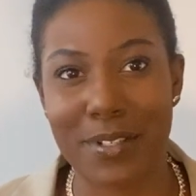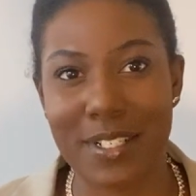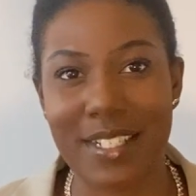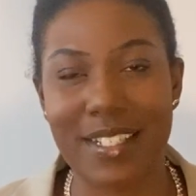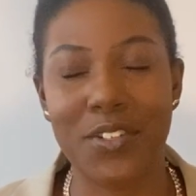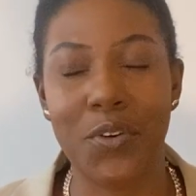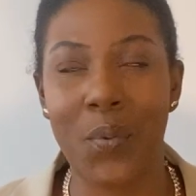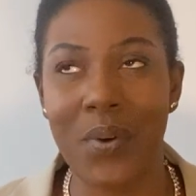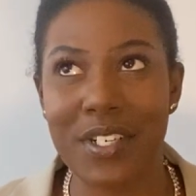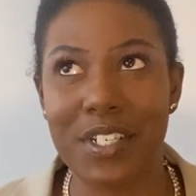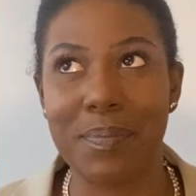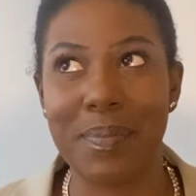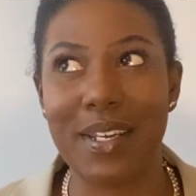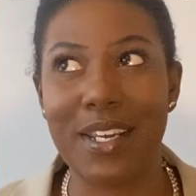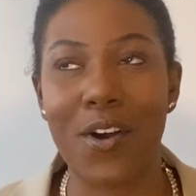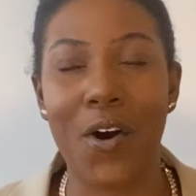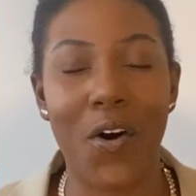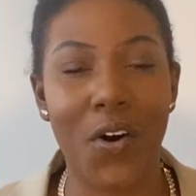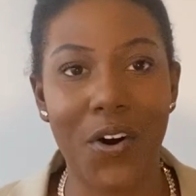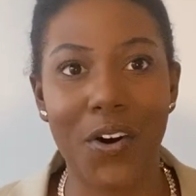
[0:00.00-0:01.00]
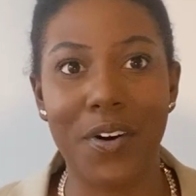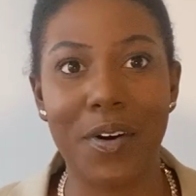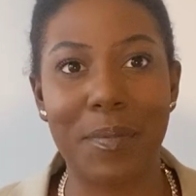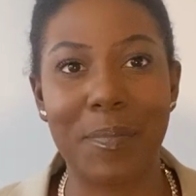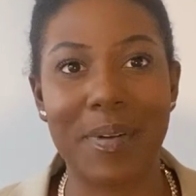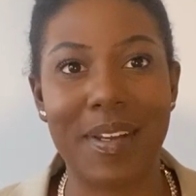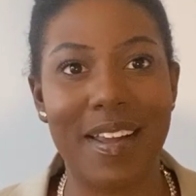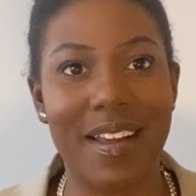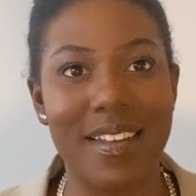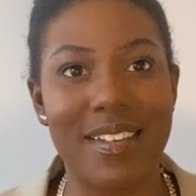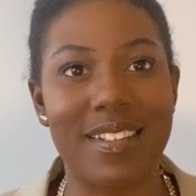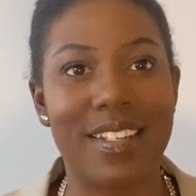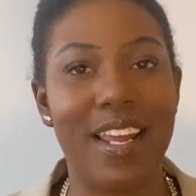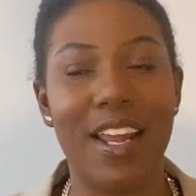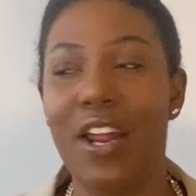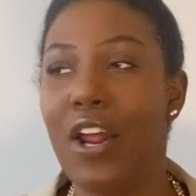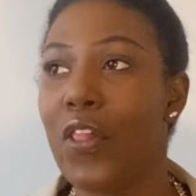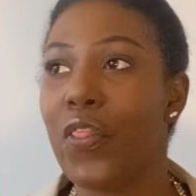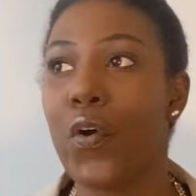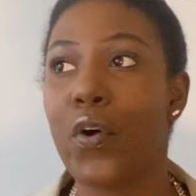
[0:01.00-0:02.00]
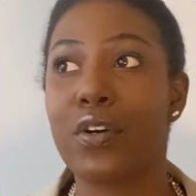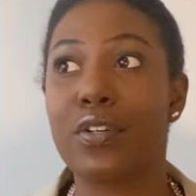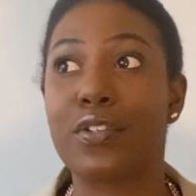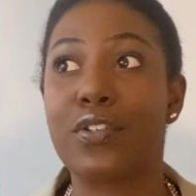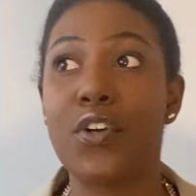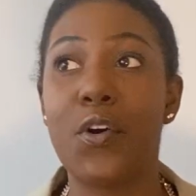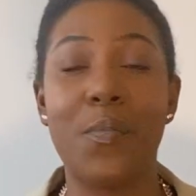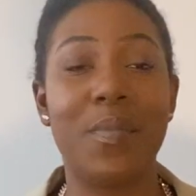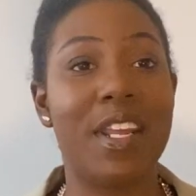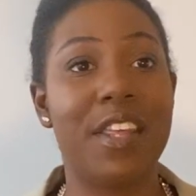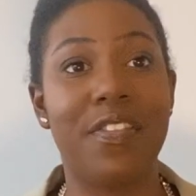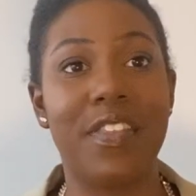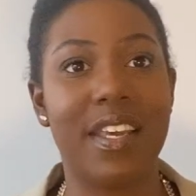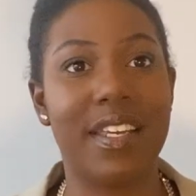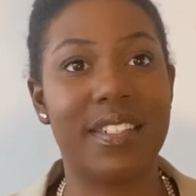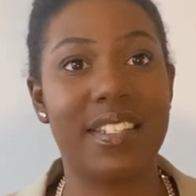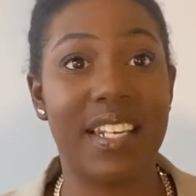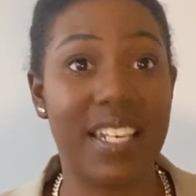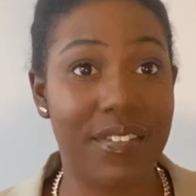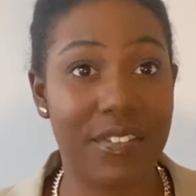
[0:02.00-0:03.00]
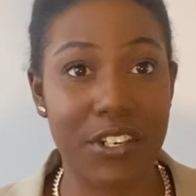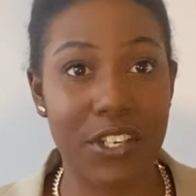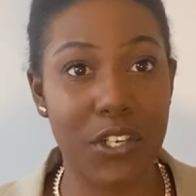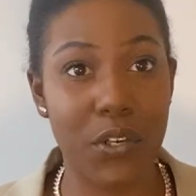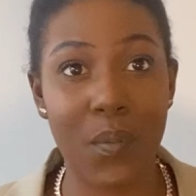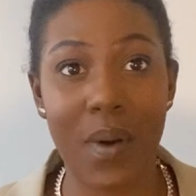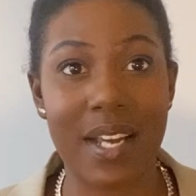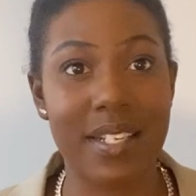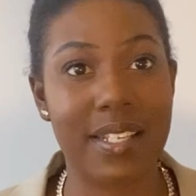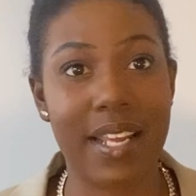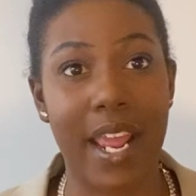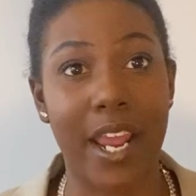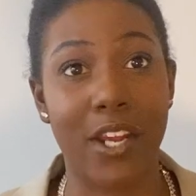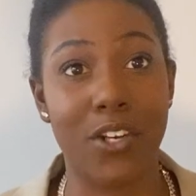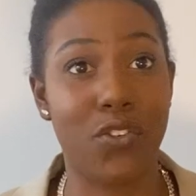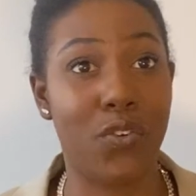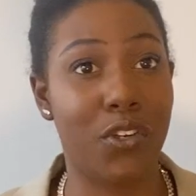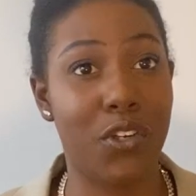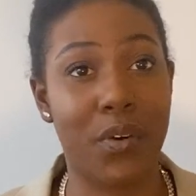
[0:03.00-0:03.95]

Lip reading: It's going to be hard, because there are so many things that even you guys can't control.